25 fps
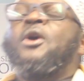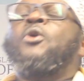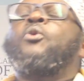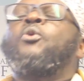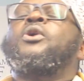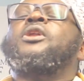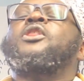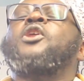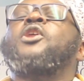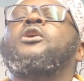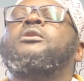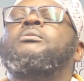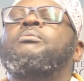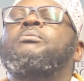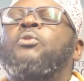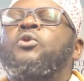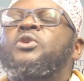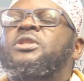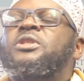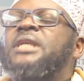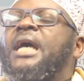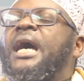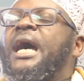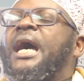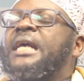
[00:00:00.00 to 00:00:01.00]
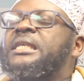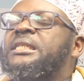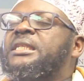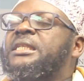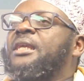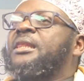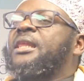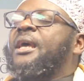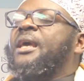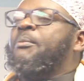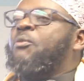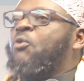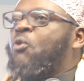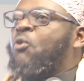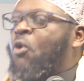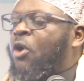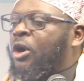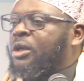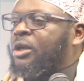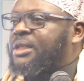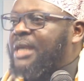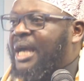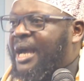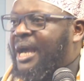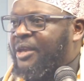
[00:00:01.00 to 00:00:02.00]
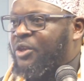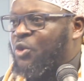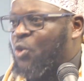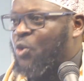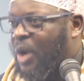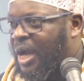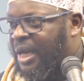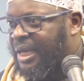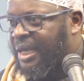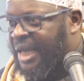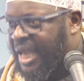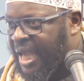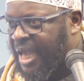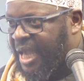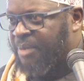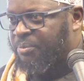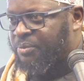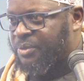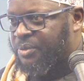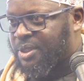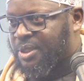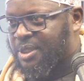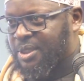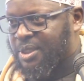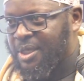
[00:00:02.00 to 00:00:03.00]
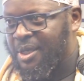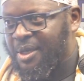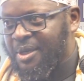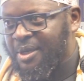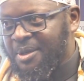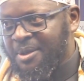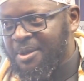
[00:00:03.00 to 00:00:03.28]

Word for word: without Musa asking them what are your names.